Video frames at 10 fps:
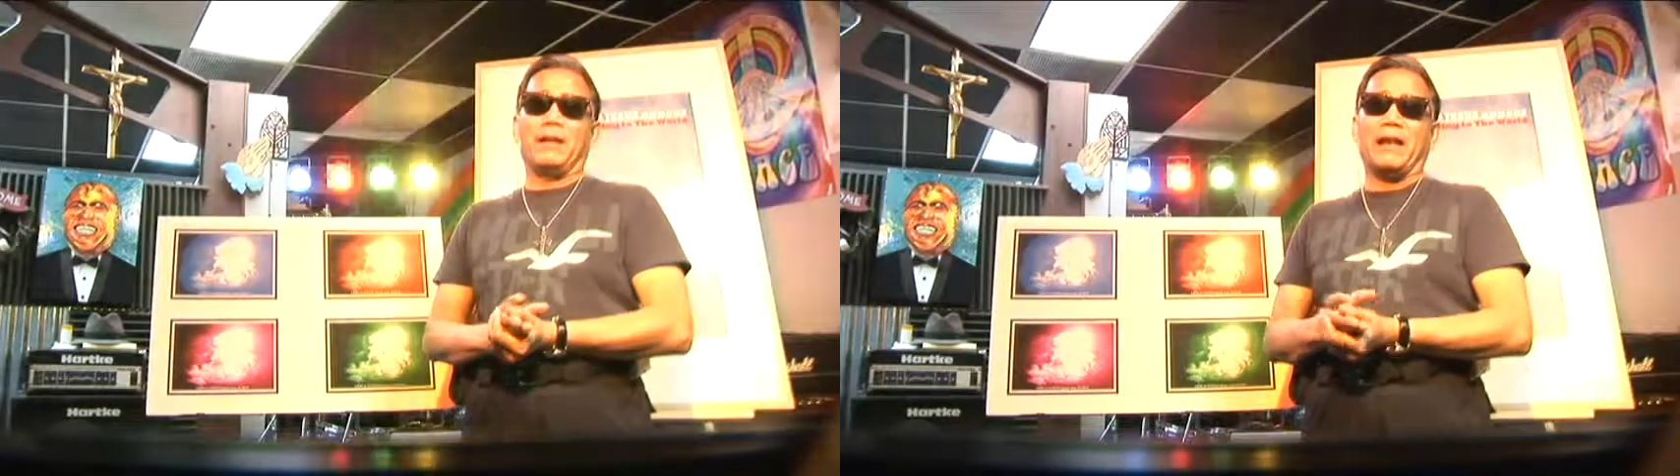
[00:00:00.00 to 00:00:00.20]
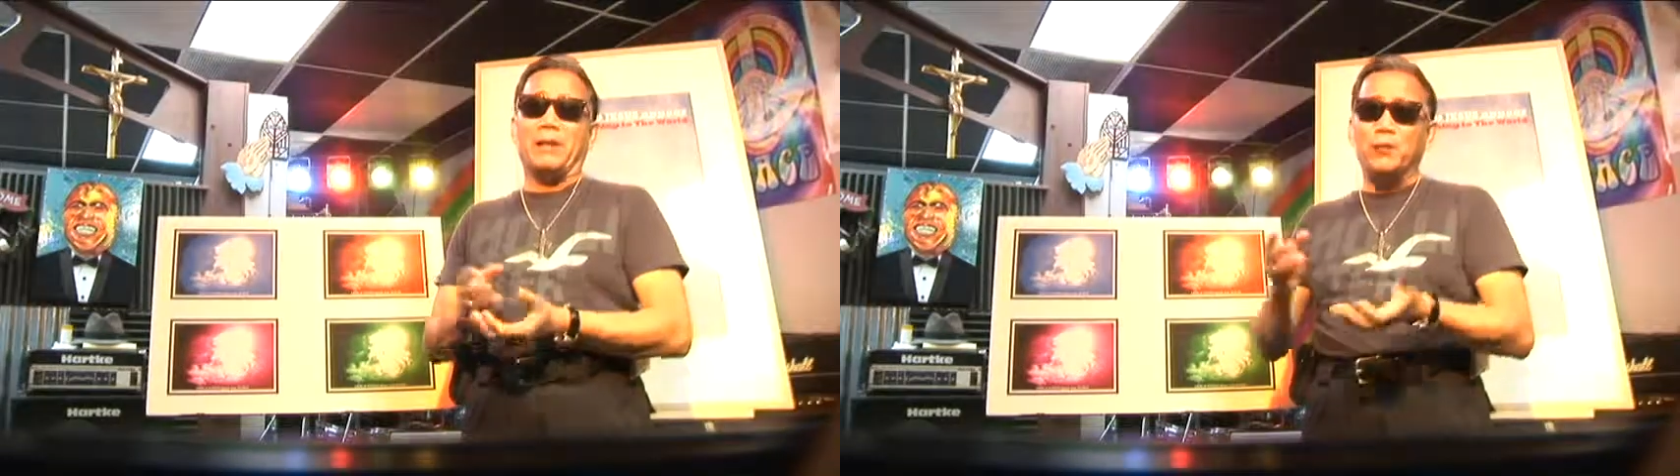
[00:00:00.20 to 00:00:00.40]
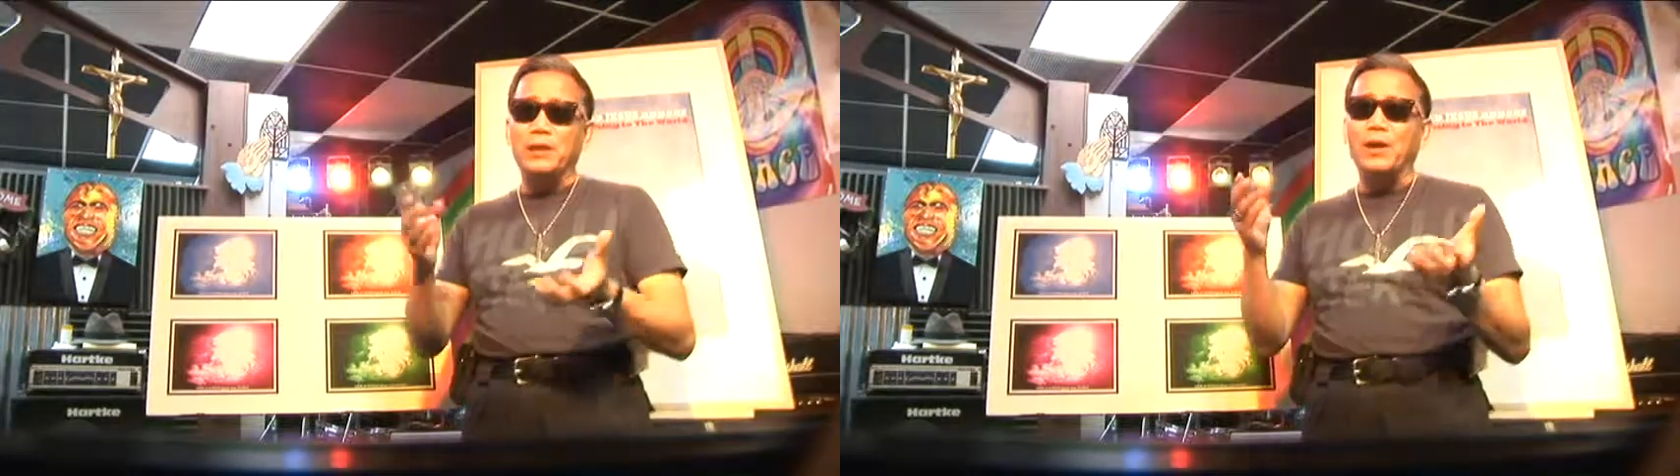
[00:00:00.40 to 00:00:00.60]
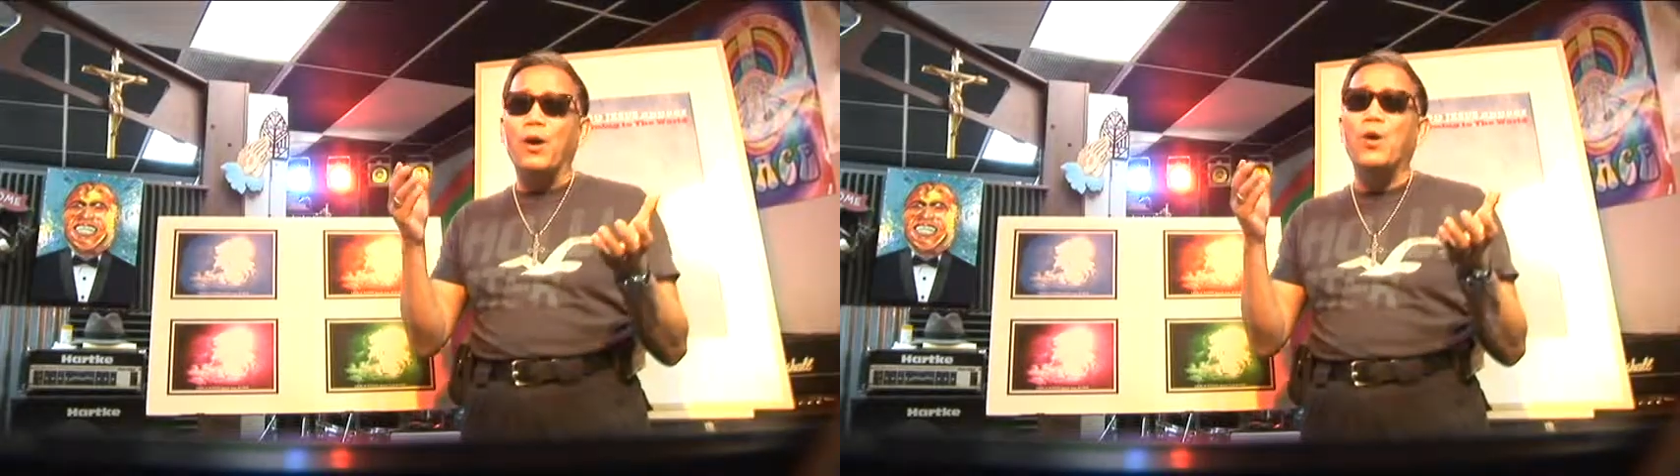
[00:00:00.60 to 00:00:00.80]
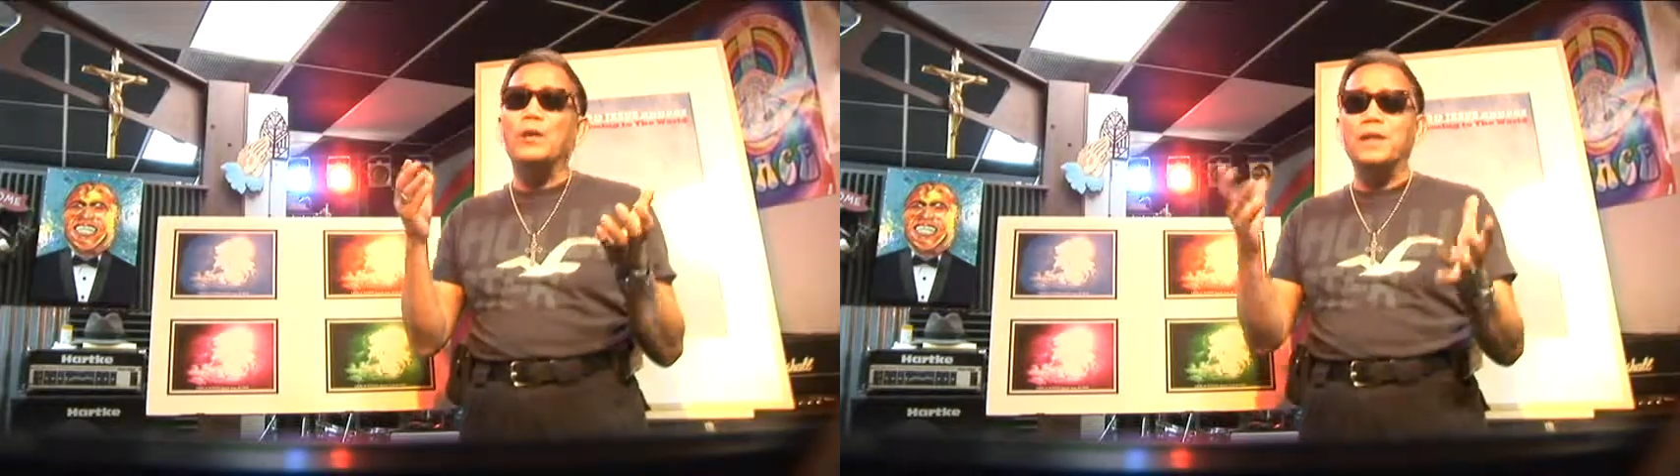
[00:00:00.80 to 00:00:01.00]
and with the
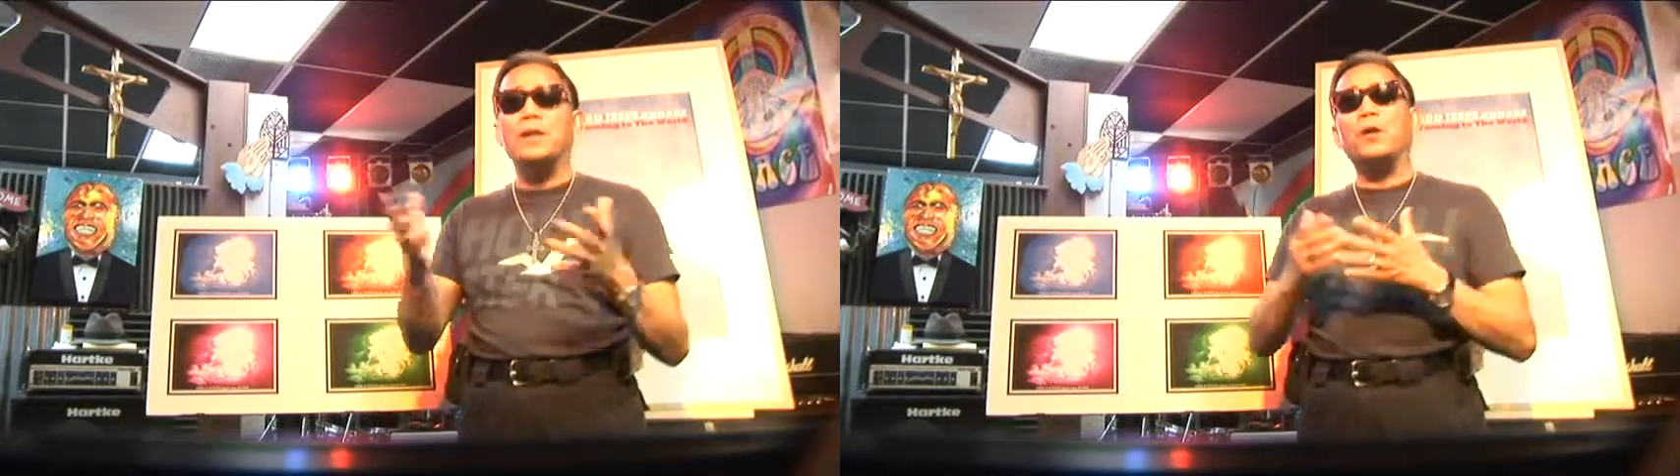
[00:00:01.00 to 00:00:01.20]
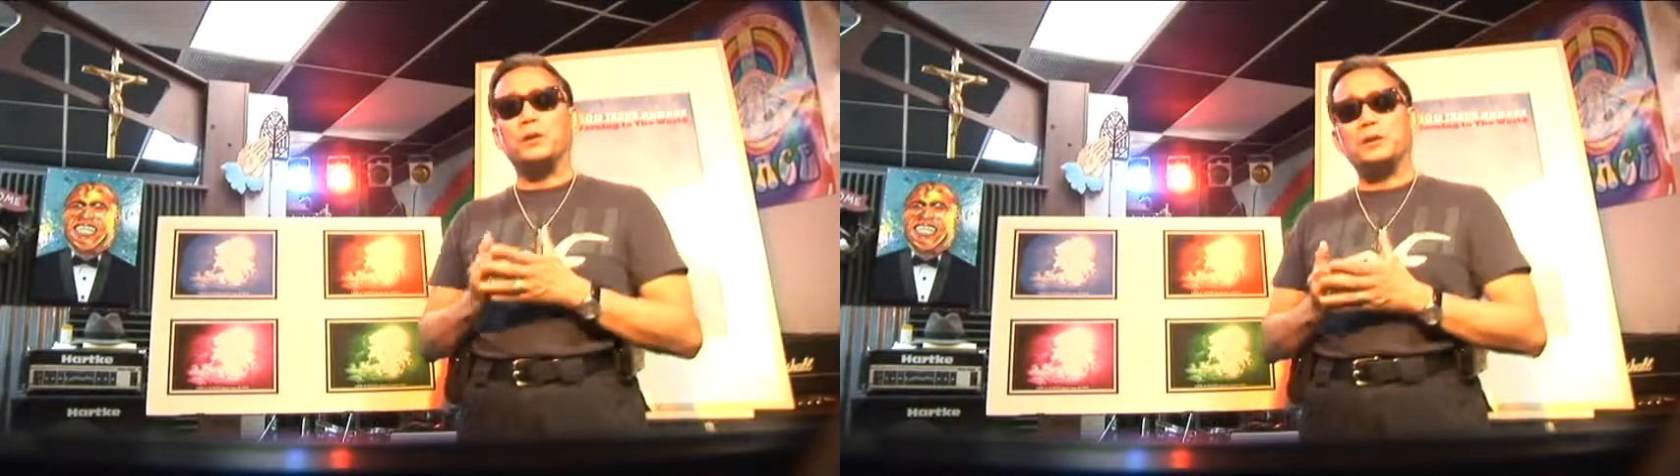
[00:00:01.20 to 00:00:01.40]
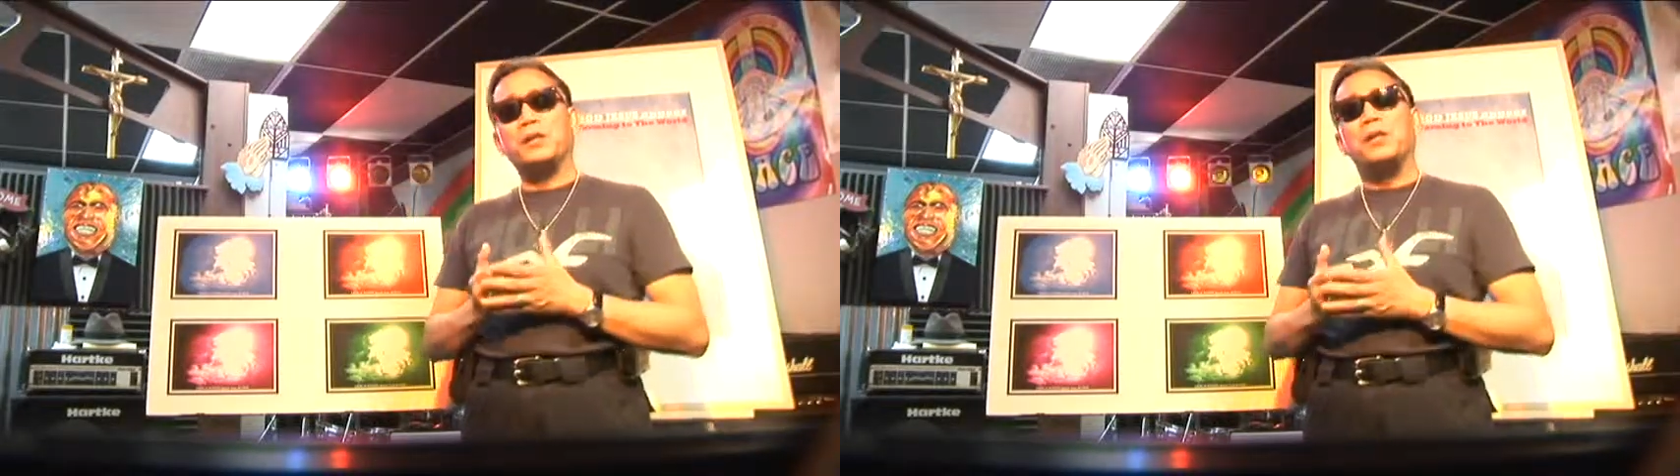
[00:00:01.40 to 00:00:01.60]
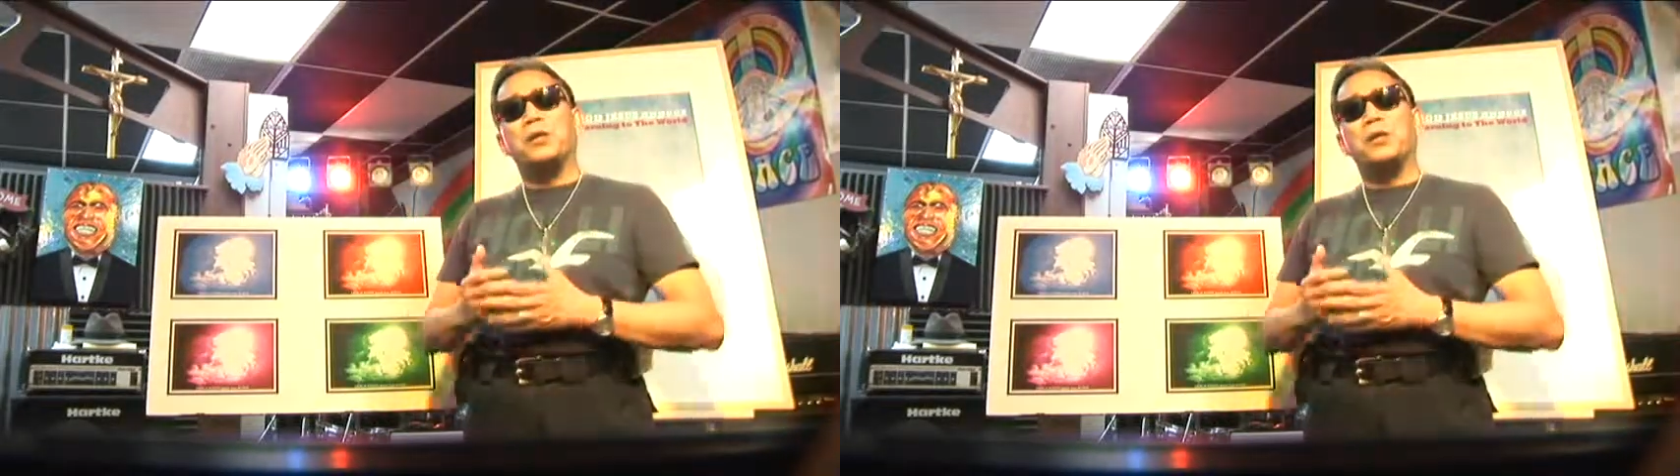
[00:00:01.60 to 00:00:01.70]
Holy Ghost.